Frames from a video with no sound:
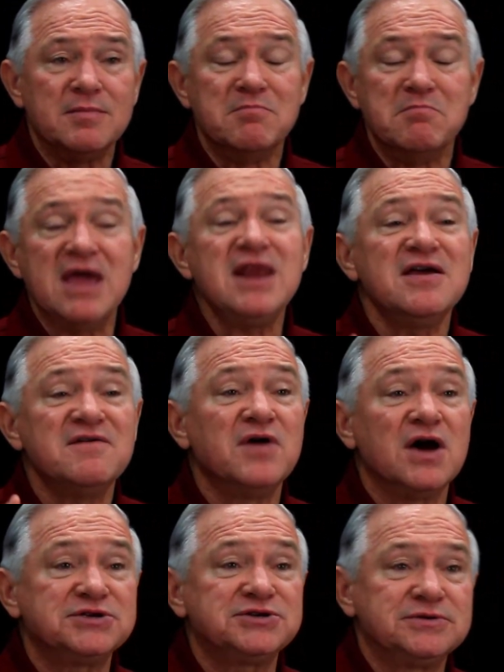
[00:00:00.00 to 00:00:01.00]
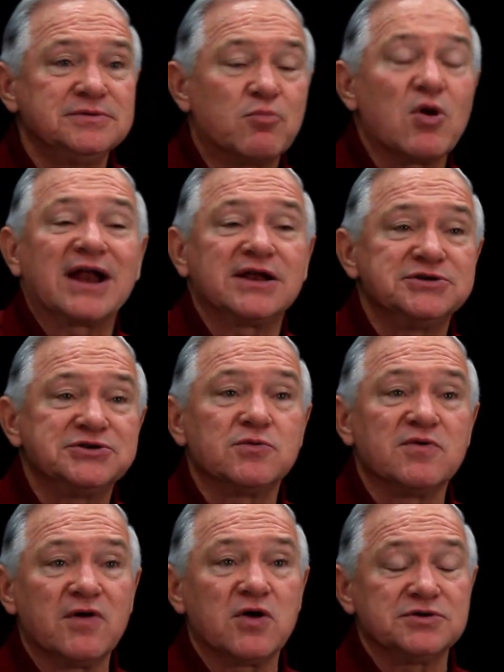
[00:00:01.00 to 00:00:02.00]
Many of us practice the
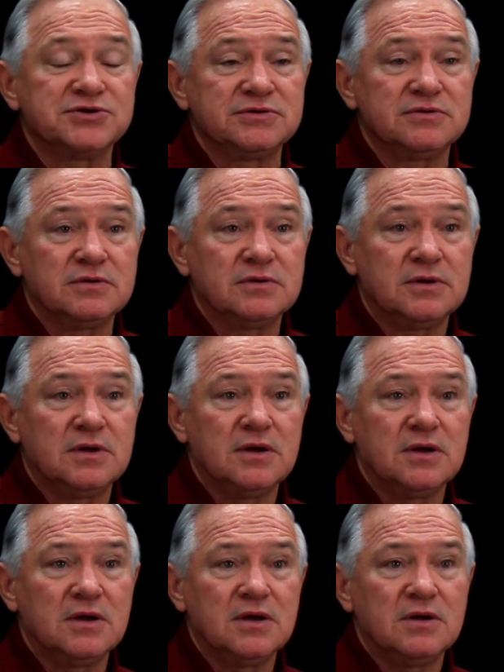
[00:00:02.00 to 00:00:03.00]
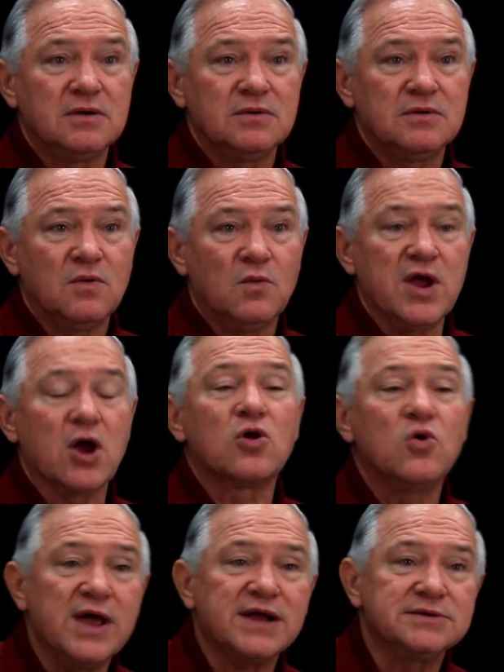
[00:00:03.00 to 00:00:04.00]
reverse. We are
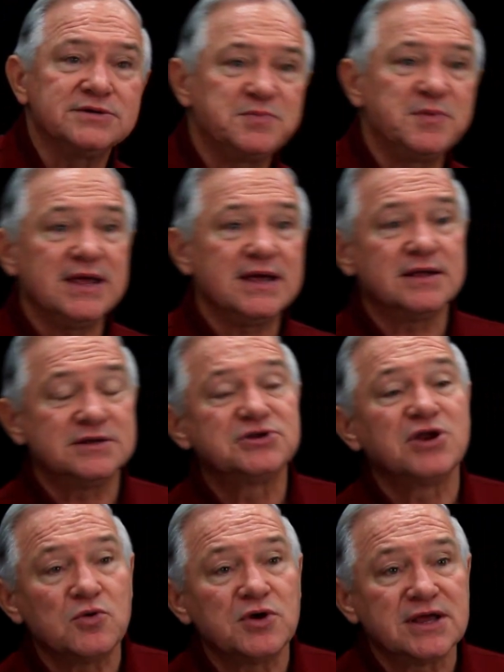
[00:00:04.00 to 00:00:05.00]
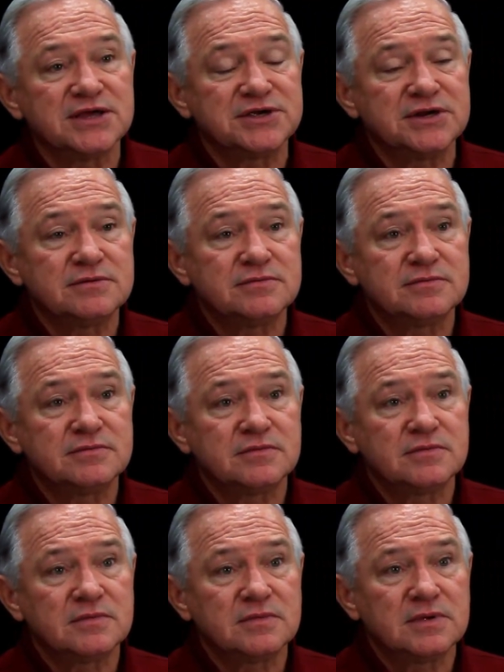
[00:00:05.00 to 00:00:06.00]
quick to speak and slow to listen.
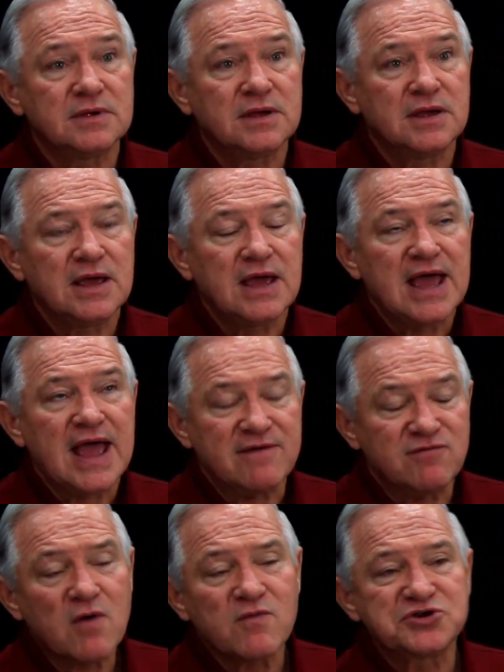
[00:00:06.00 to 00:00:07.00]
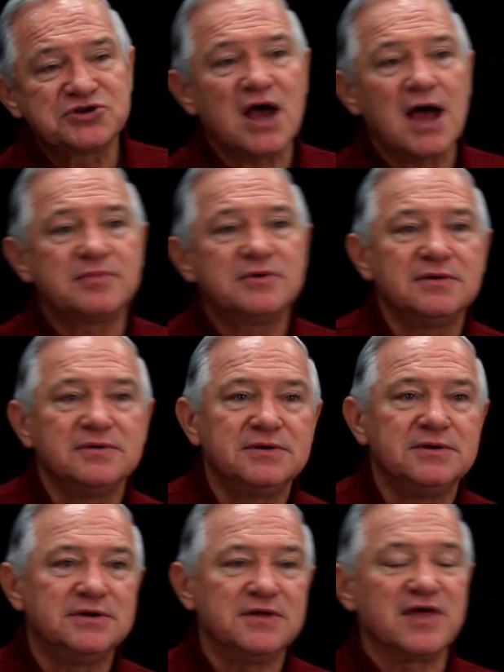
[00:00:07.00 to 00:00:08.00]
Have you ever stopped
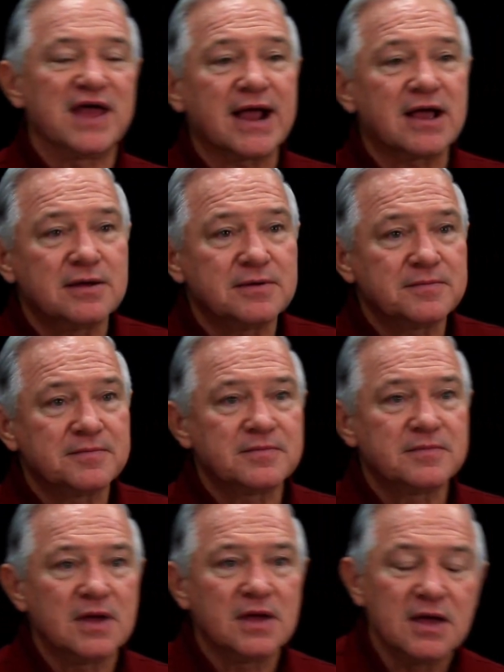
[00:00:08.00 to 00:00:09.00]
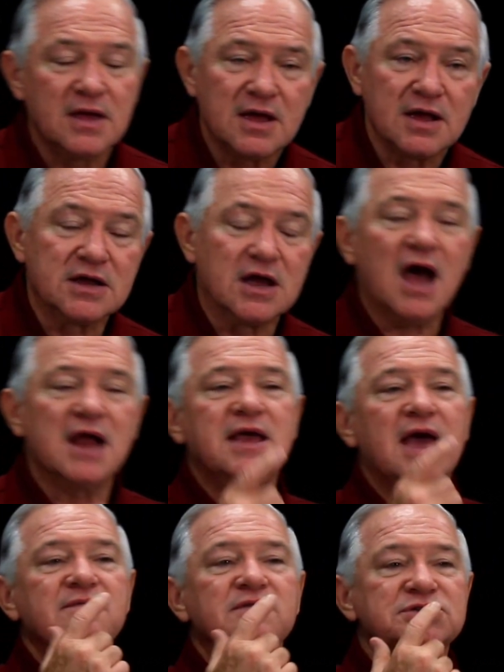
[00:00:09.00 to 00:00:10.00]
to think, God
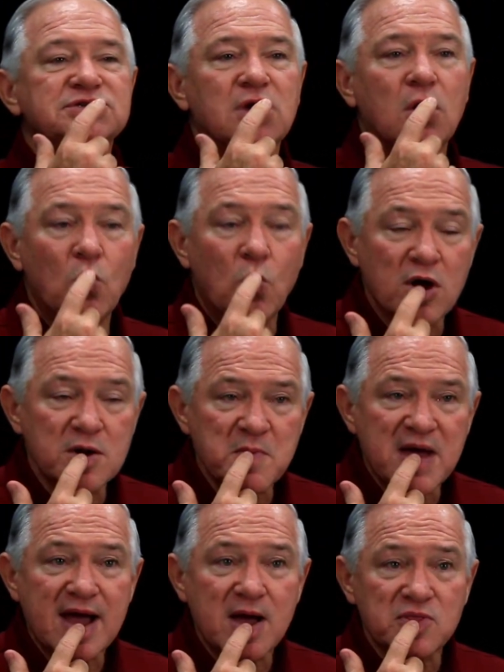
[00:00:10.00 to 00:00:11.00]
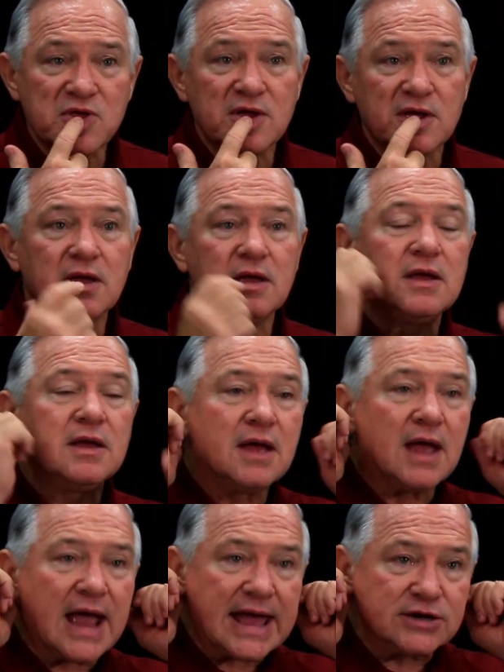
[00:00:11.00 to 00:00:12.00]
gave us one mouth
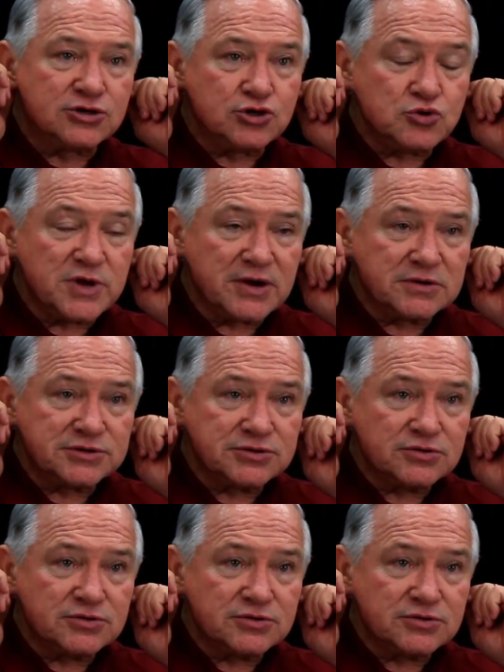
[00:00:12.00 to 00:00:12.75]
and 2 ears.